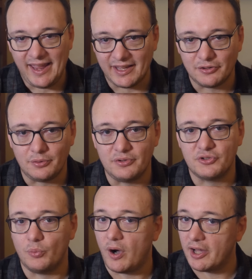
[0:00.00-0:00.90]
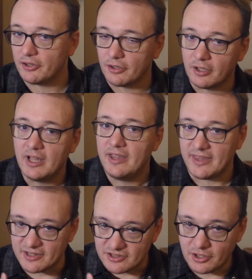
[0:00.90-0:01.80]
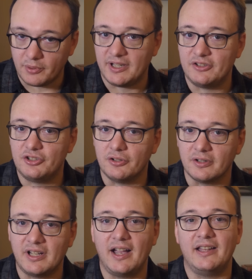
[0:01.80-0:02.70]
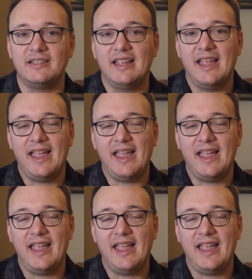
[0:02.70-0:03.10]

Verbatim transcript: handles water that's going into your gut